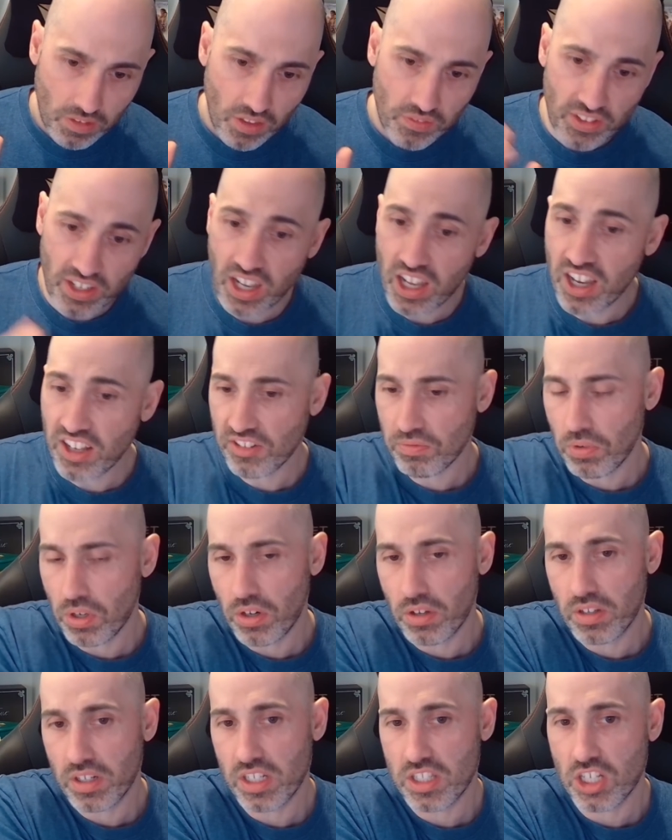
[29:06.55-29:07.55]
The last one
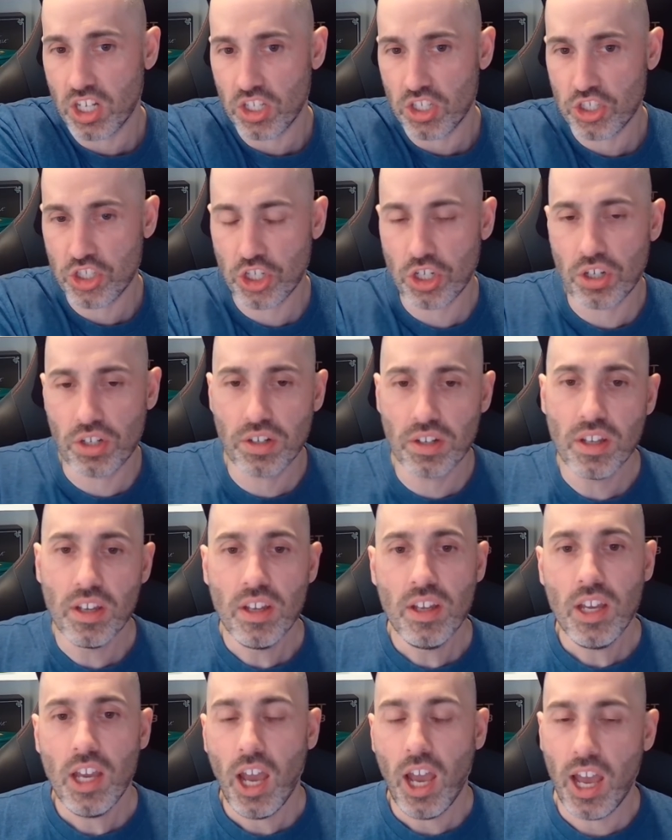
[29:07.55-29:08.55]
I'm going to touch on,
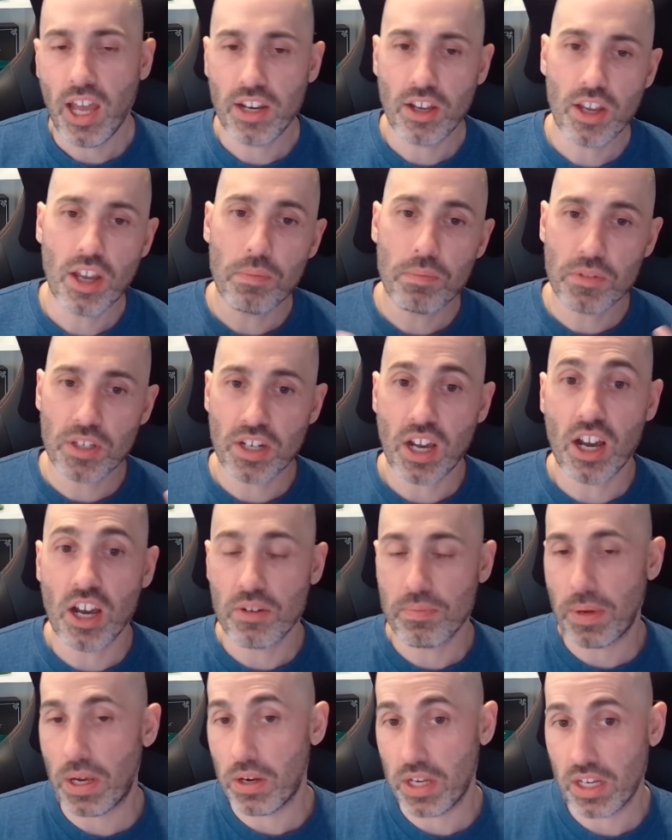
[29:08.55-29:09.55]
and I am denied
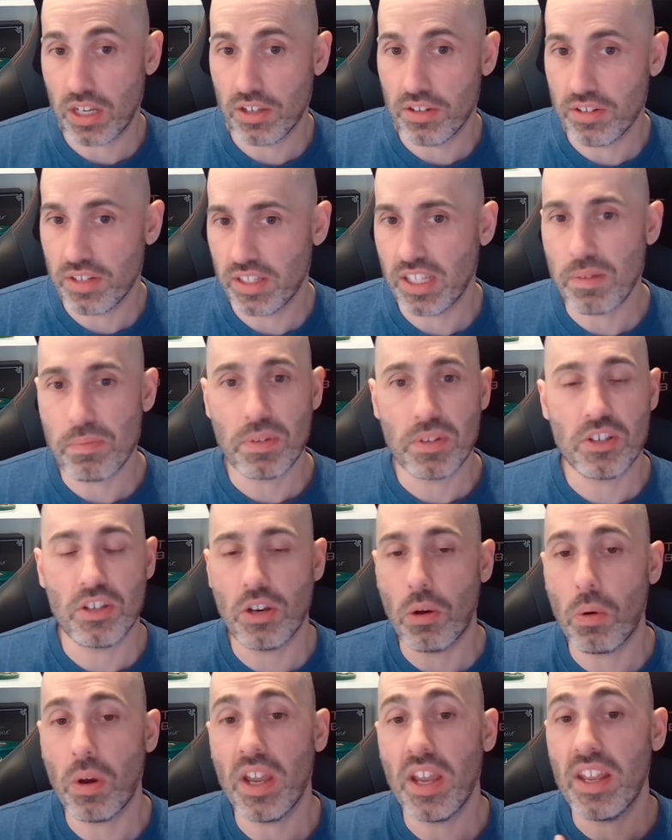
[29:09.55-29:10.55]
about including it, but you
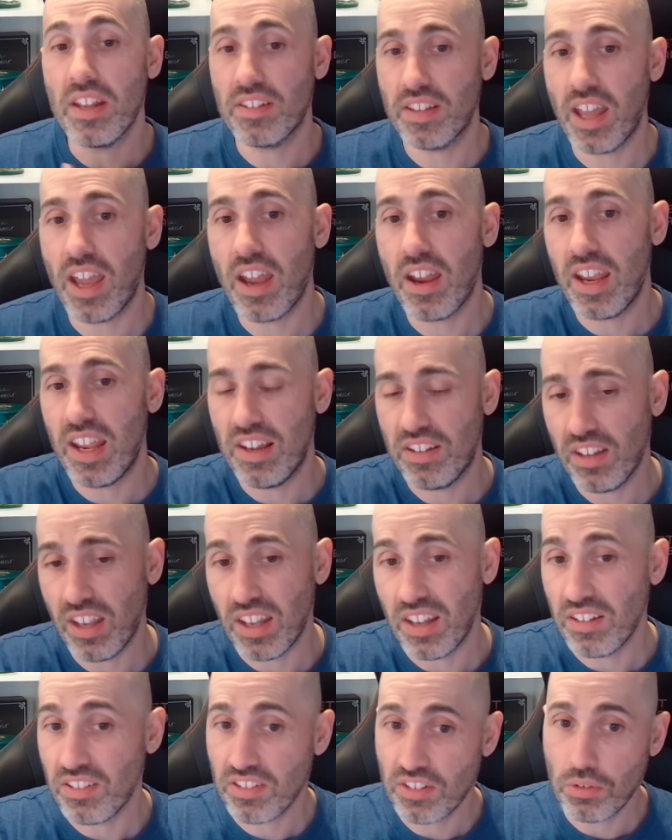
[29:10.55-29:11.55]
know what, it is there.
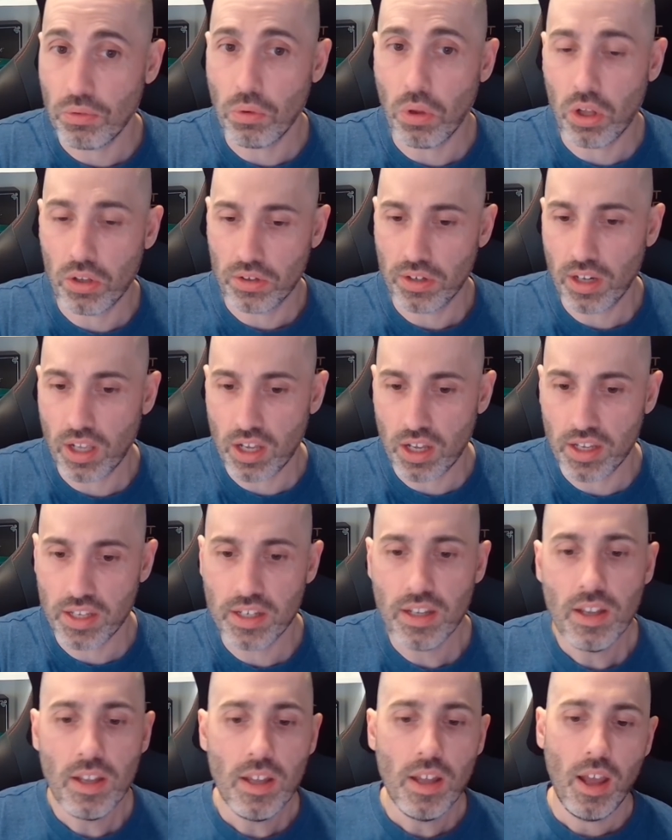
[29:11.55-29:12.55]
It's still
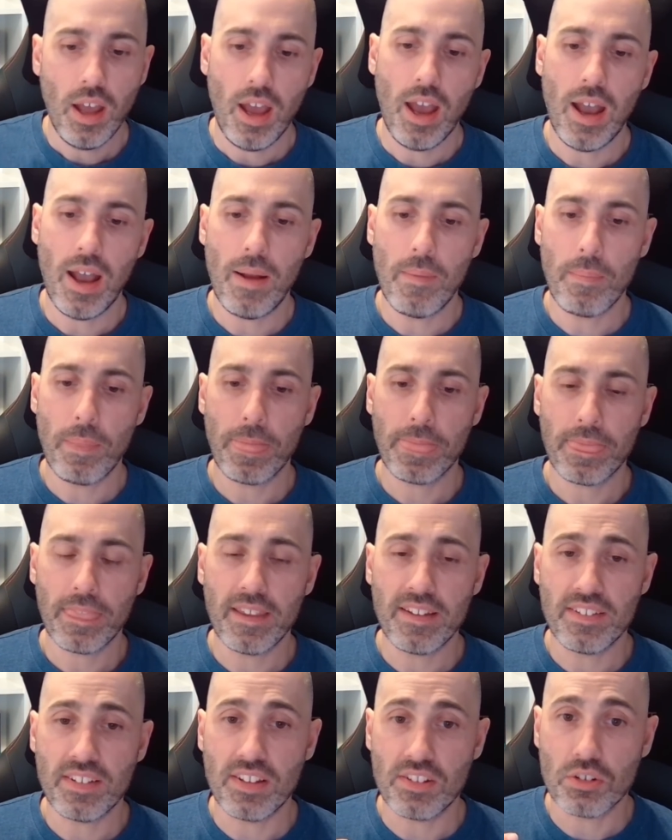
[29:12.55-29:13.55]
online.
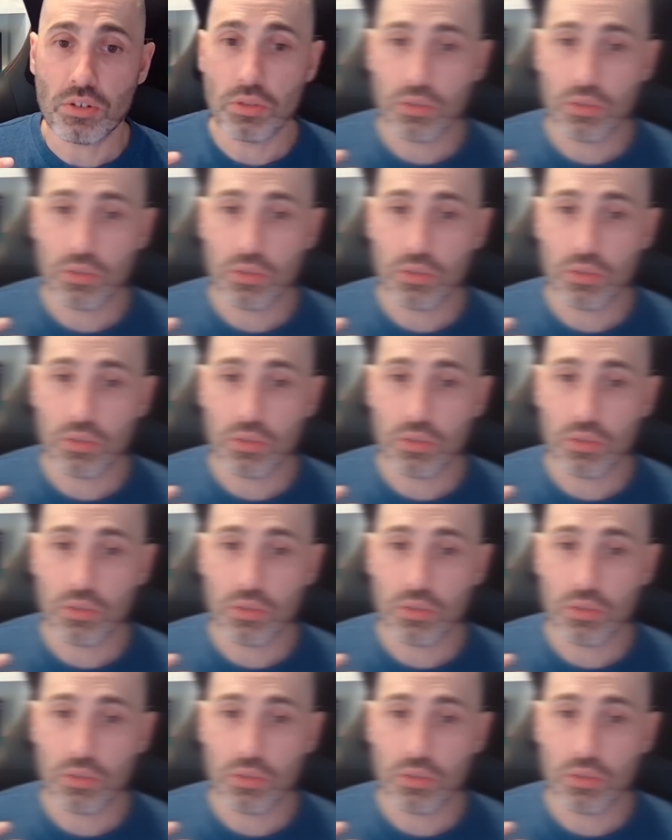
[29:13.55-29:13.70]
This is called